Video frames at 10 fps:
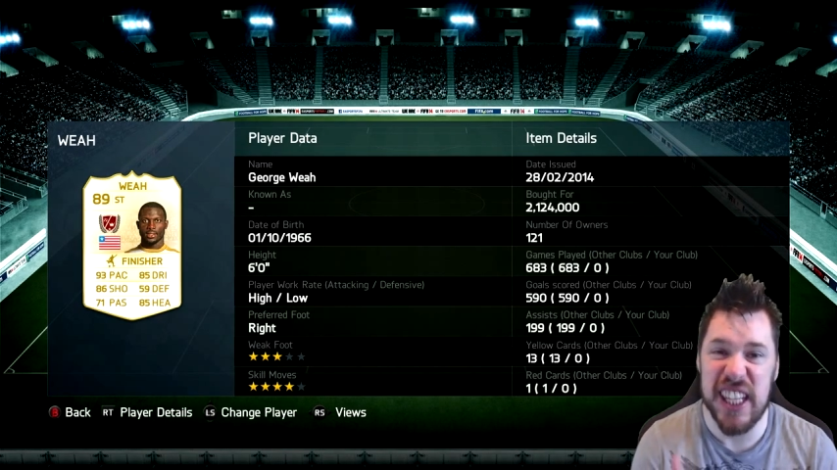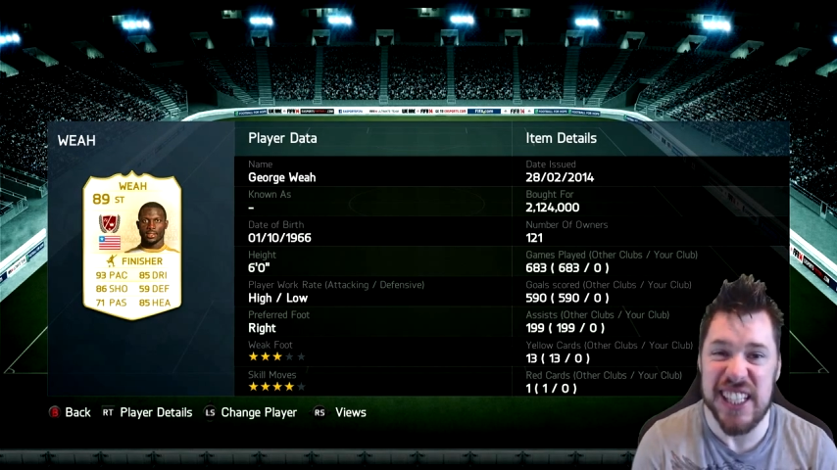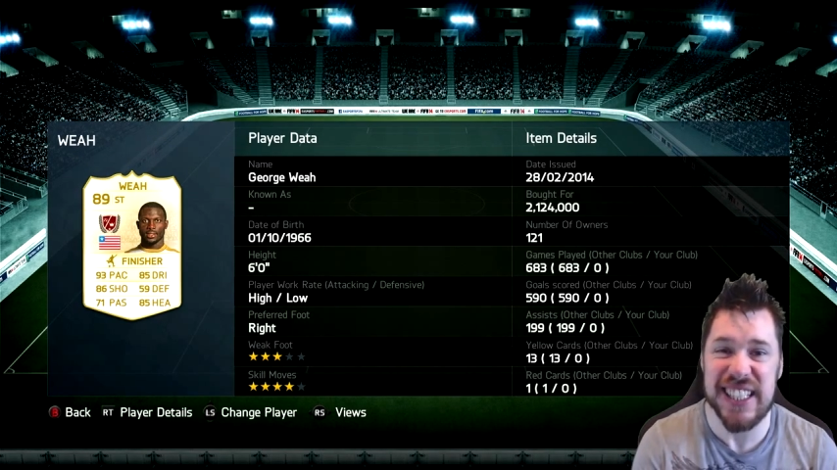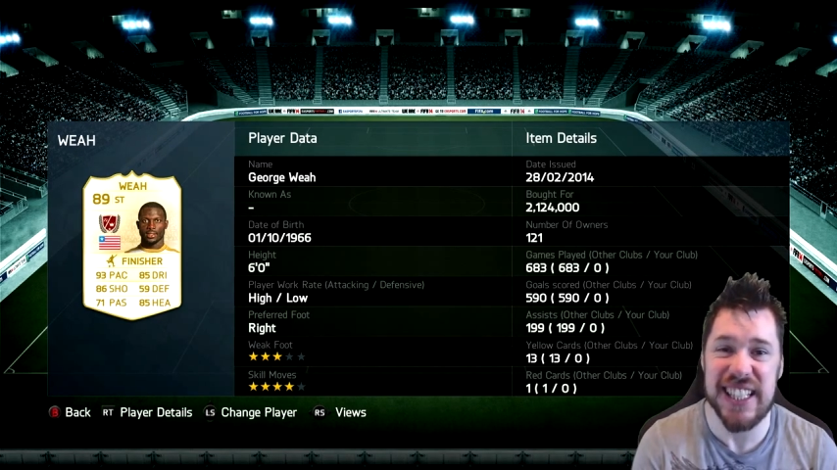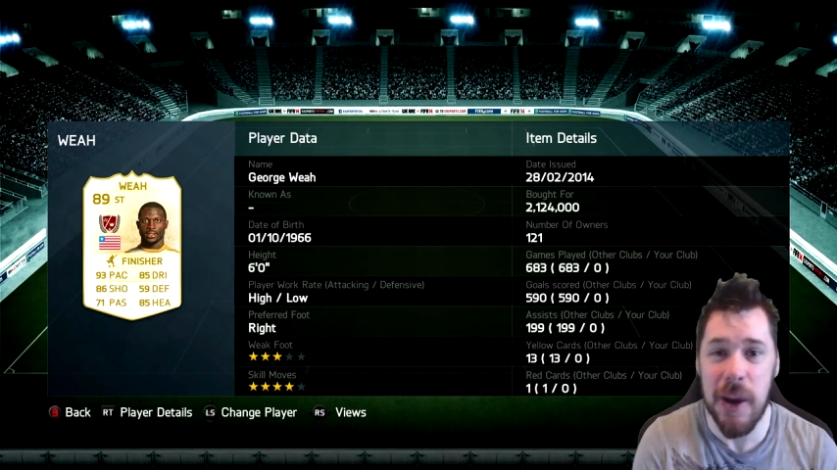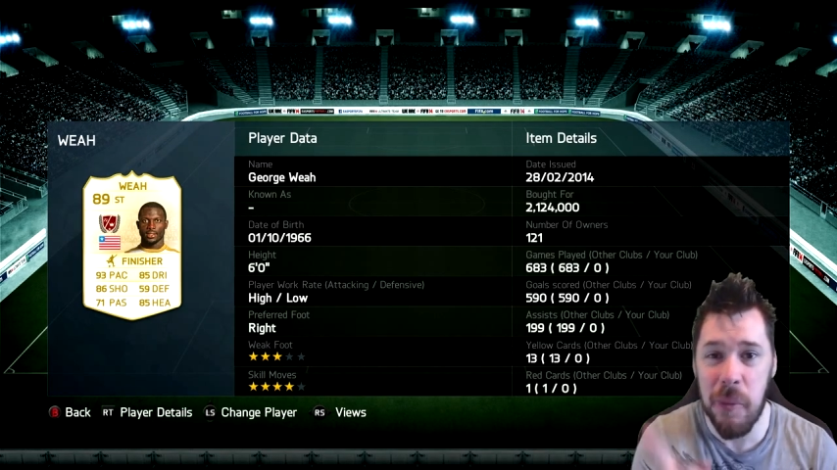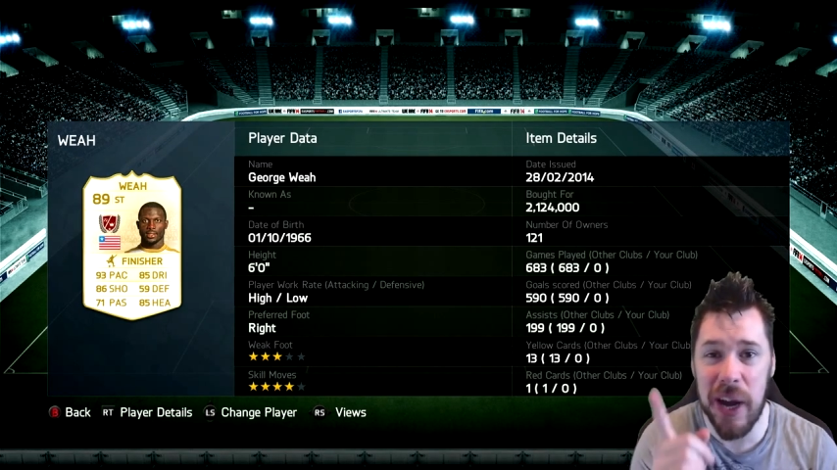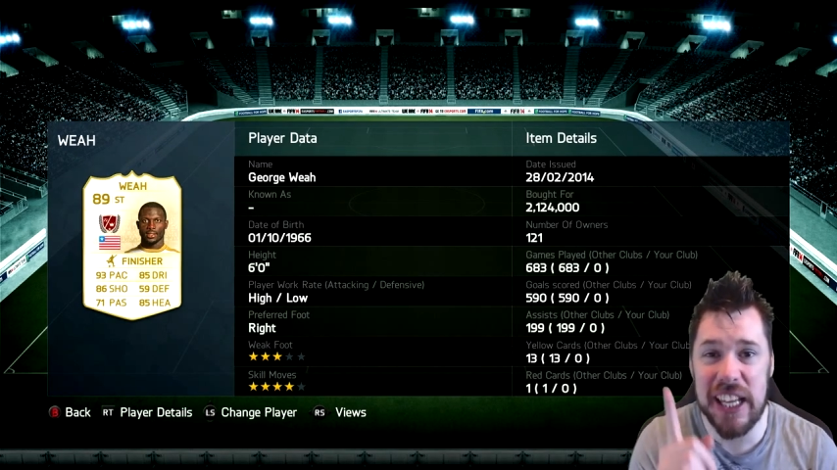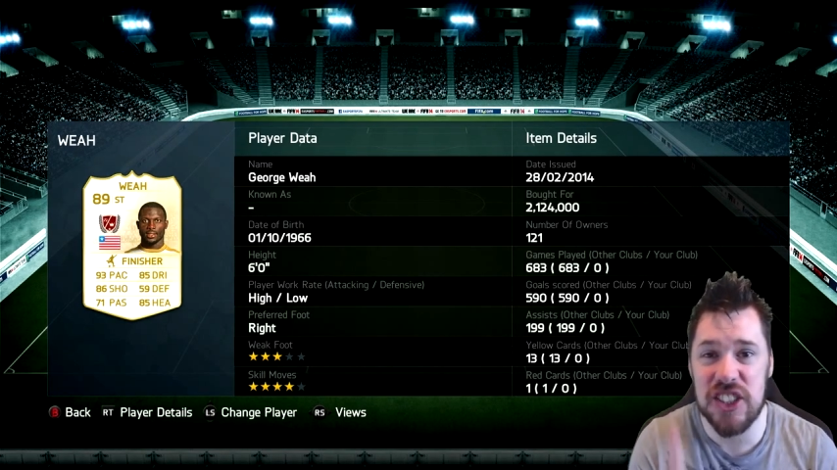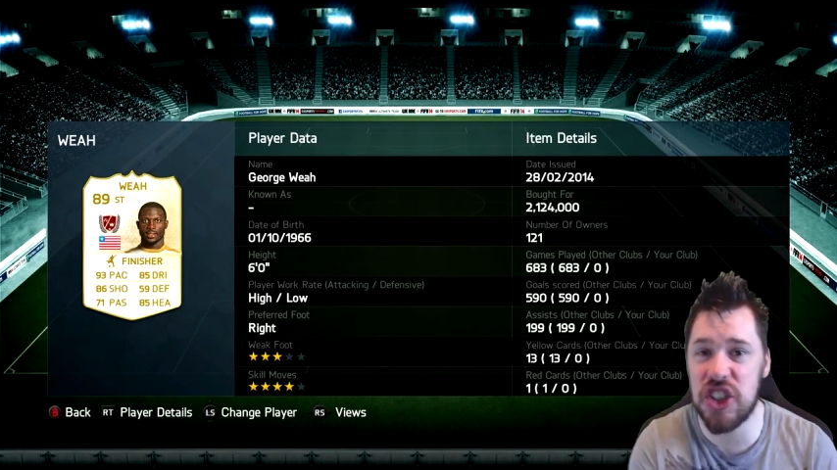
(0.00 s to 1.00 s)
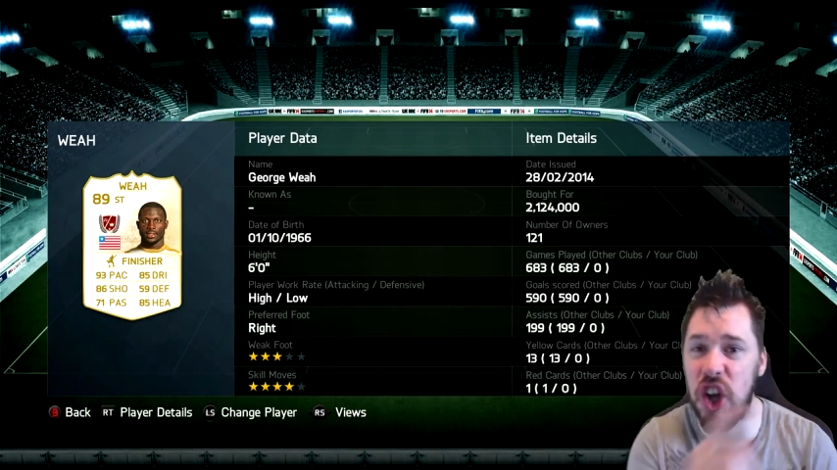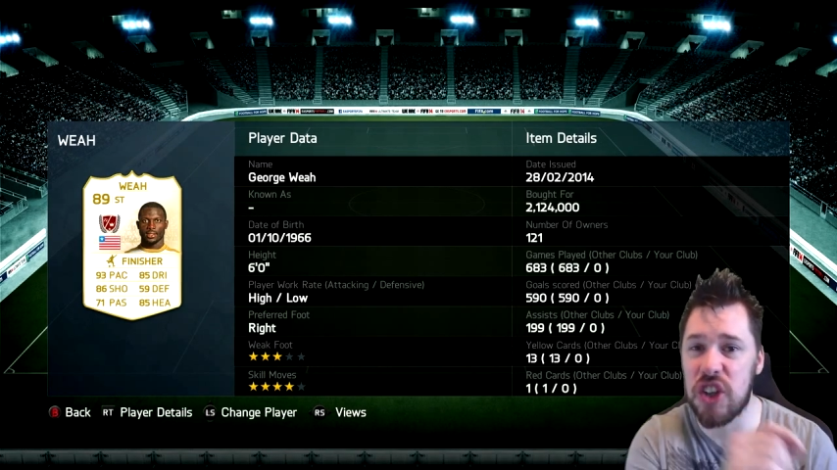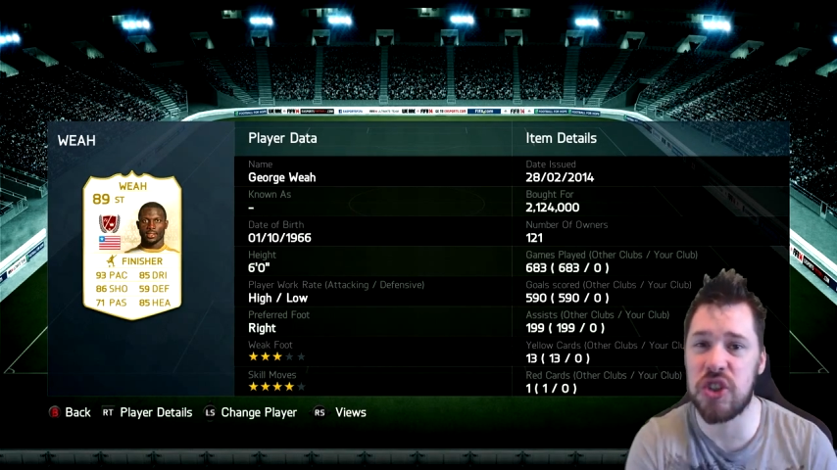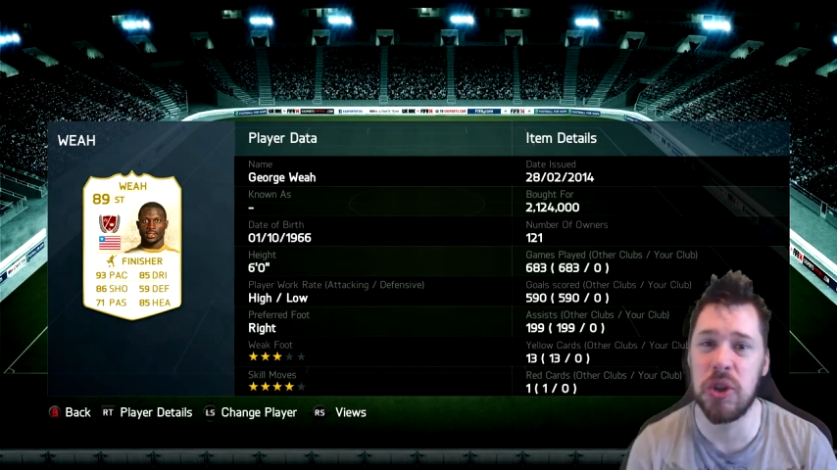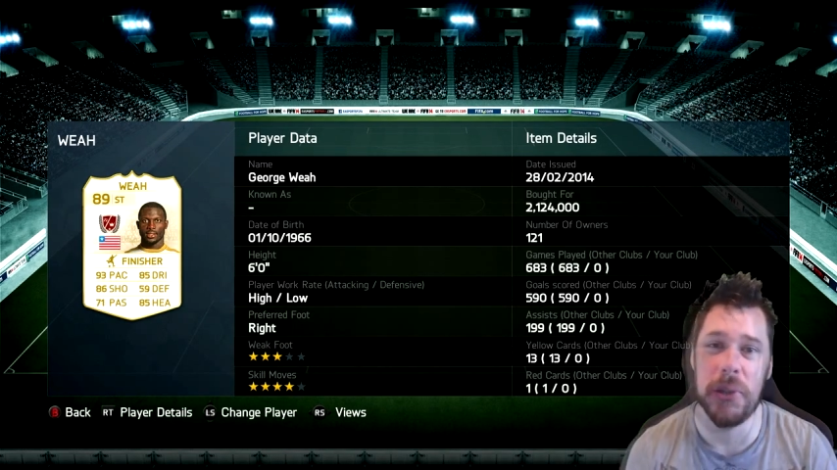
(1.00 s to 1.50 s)
This is him when he's
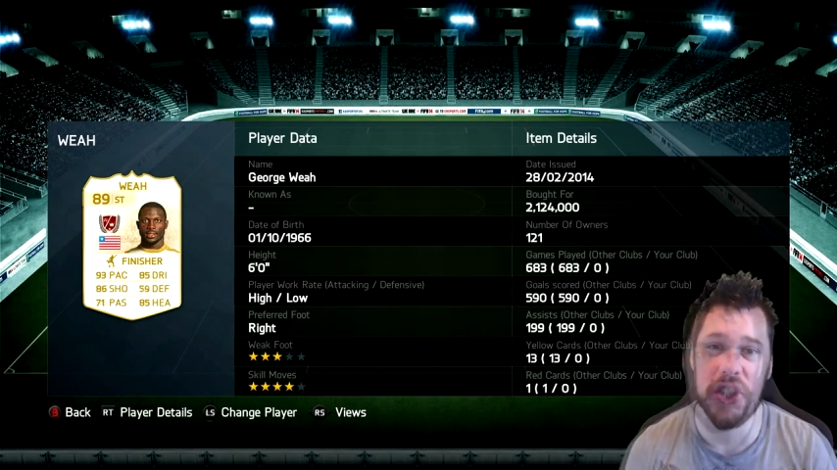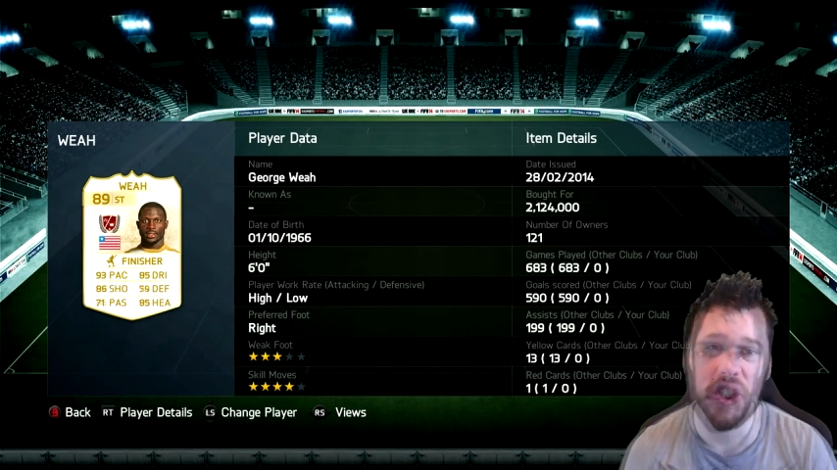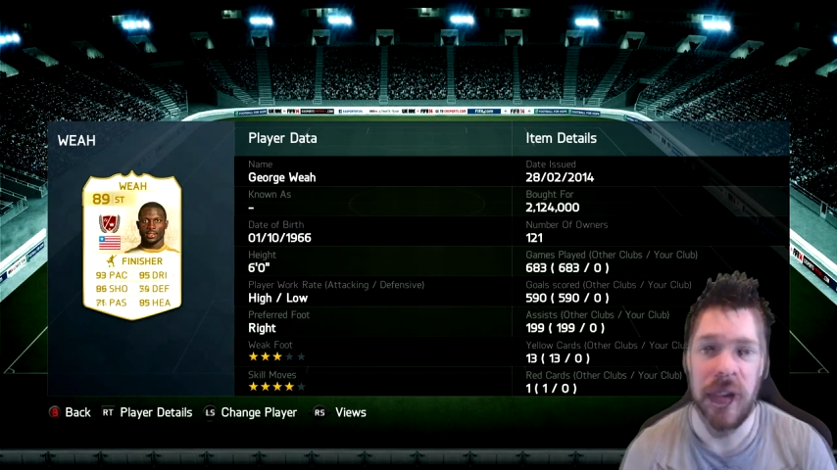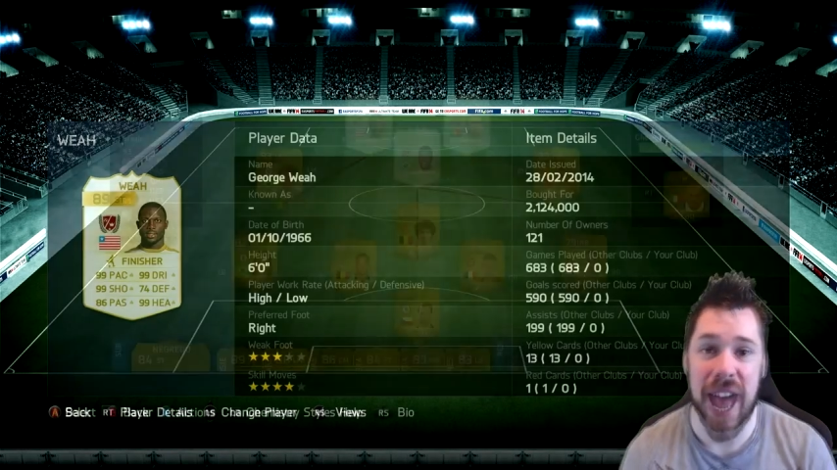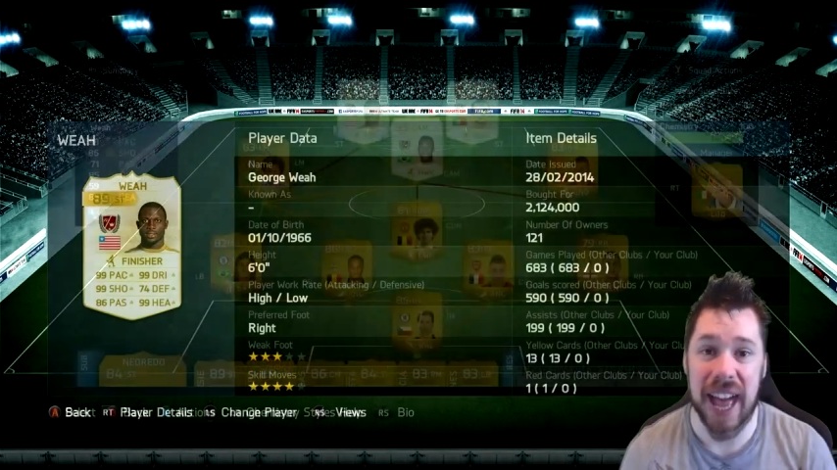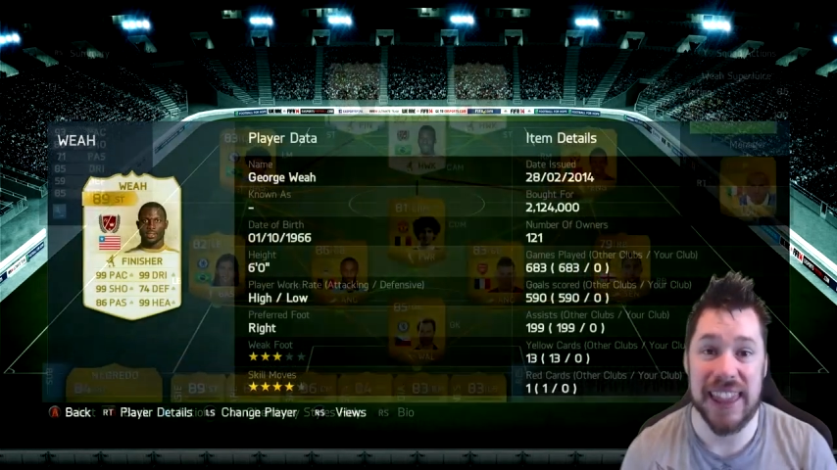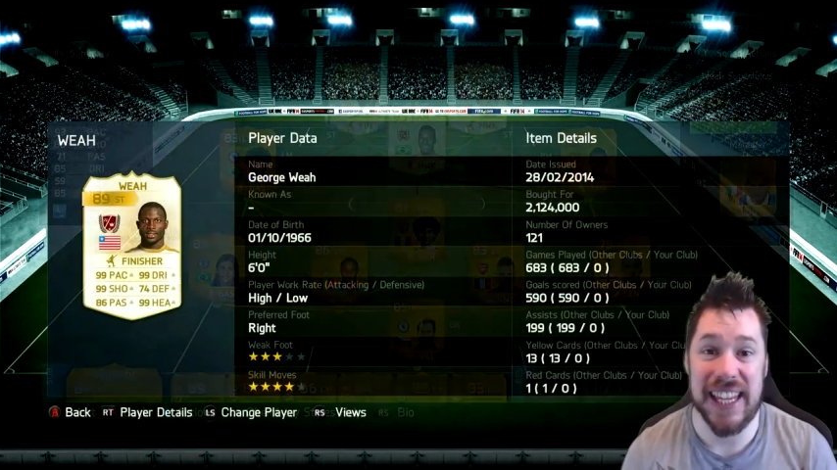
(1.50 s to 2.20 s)
not super And